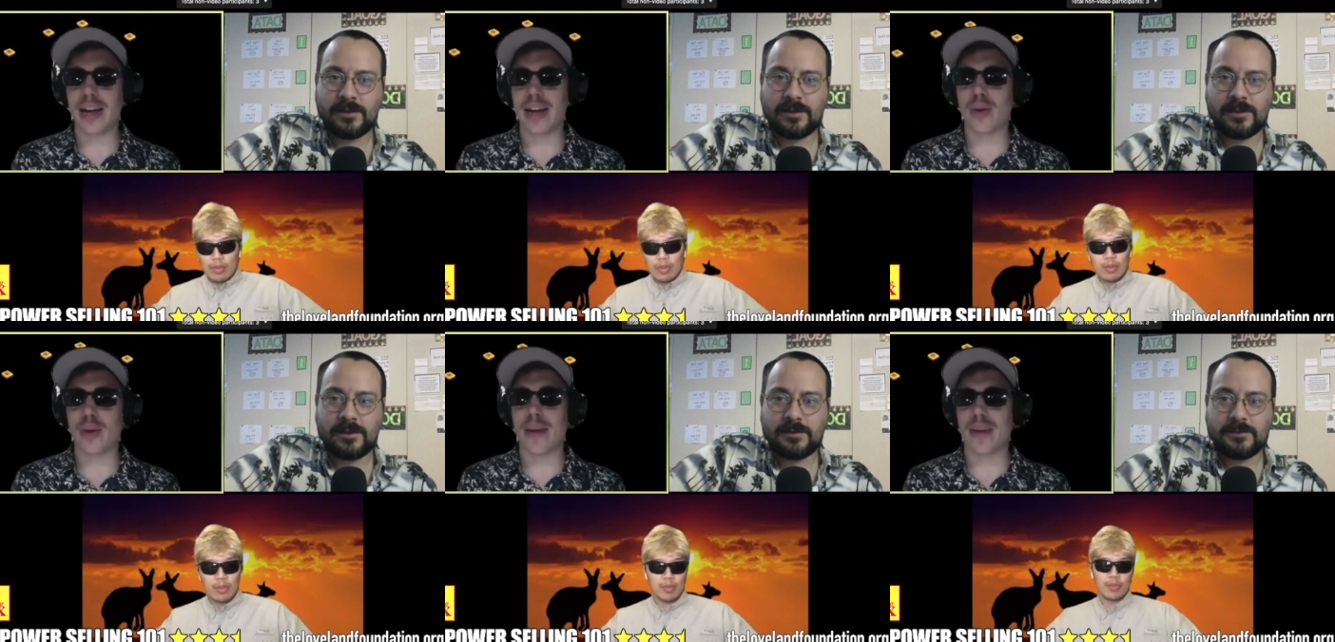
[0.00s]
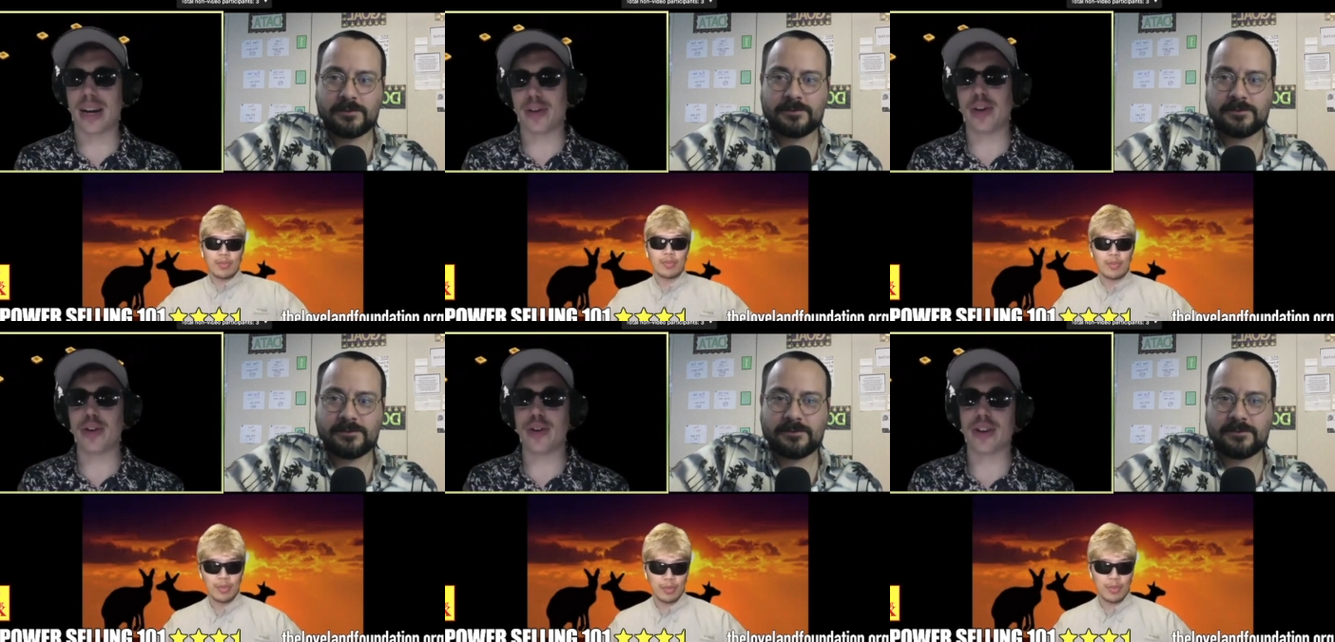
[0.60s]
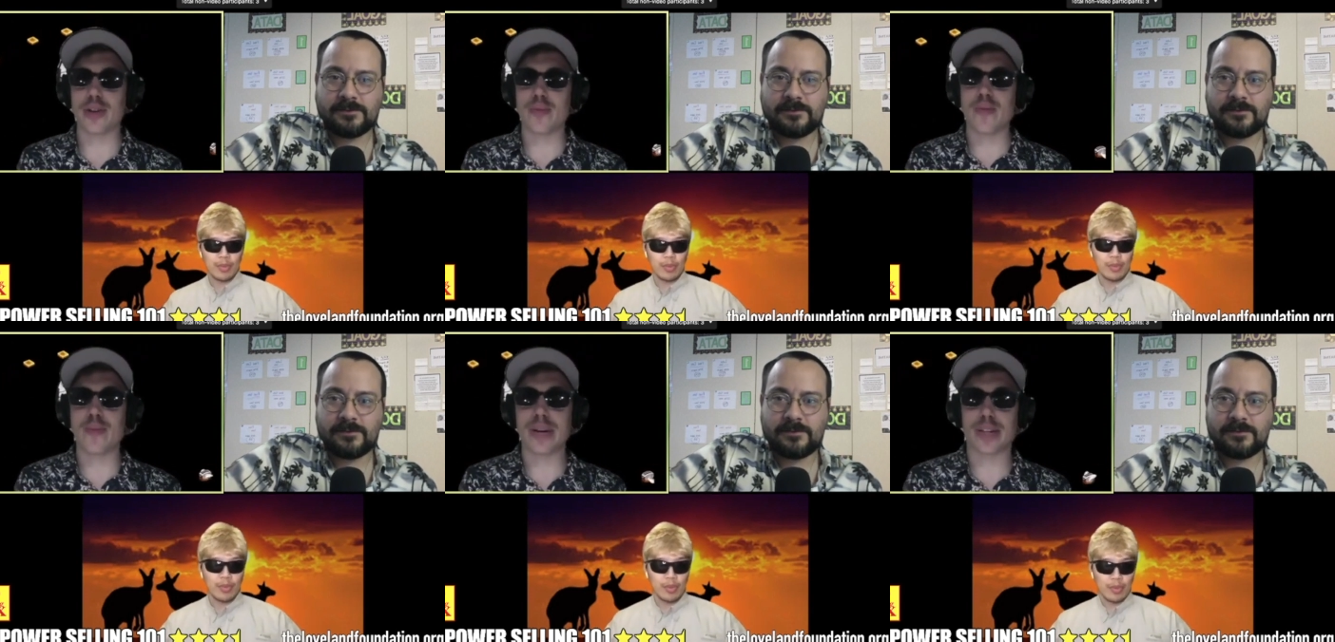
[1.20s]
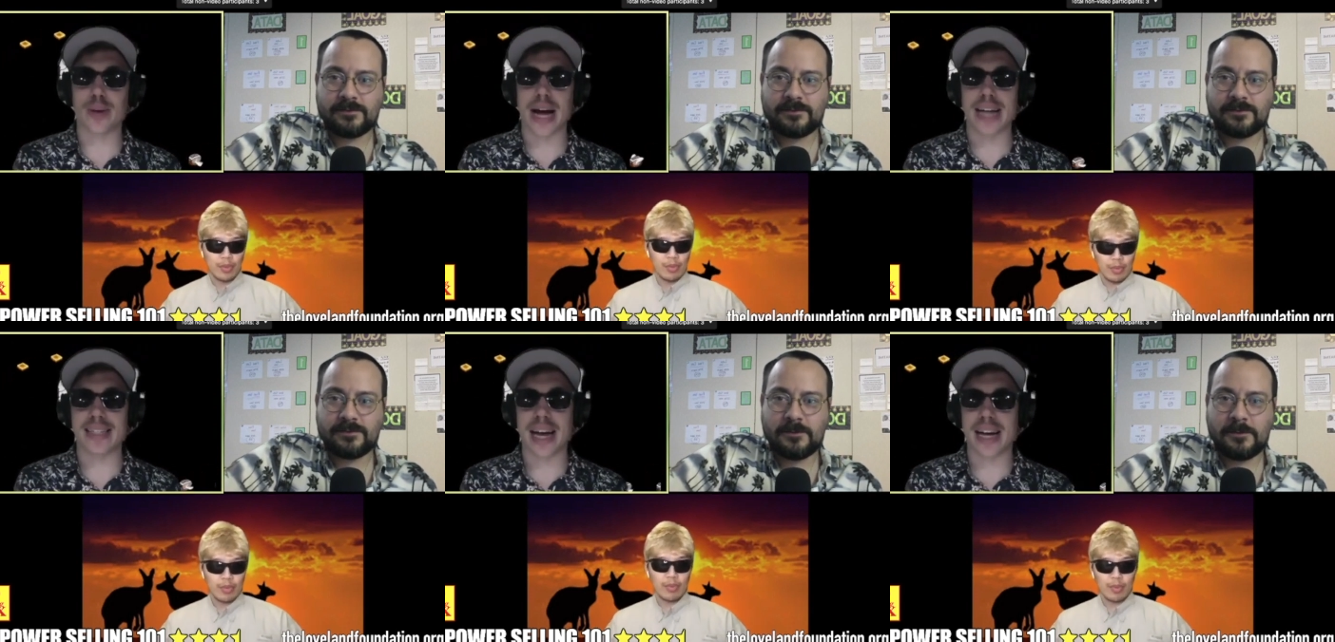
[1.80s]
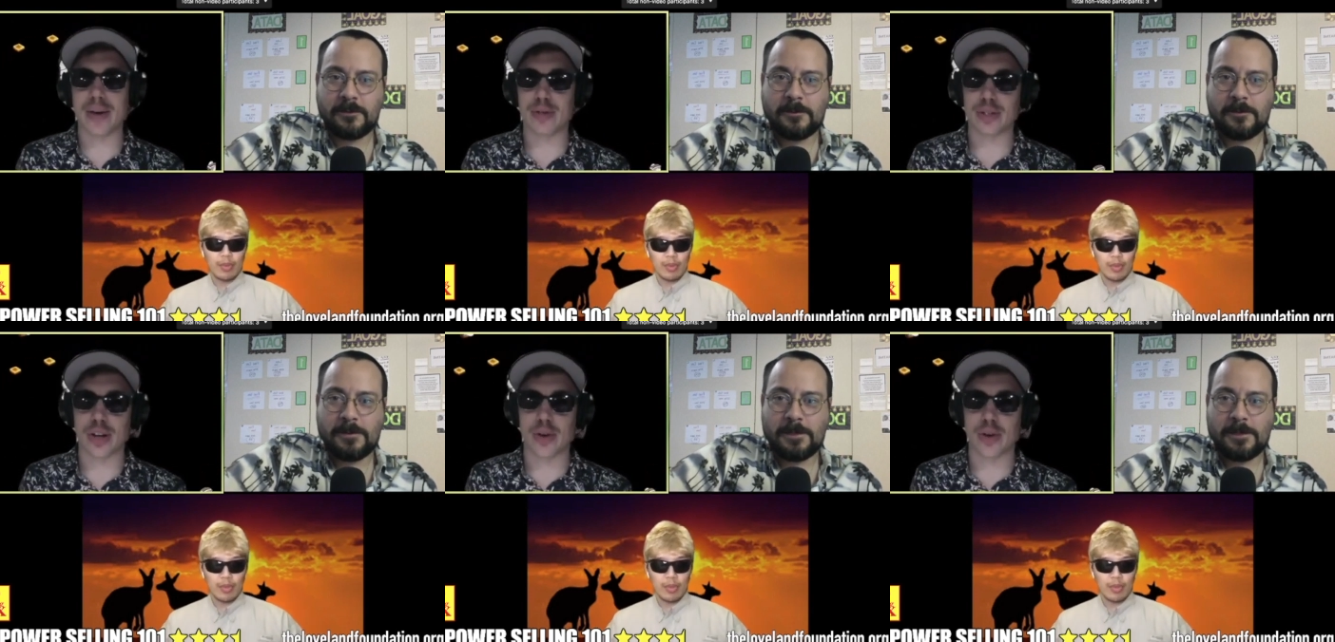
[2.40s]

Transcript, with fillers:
Speaker 1: right, Michael. No, you you you picked the right tack. I was just going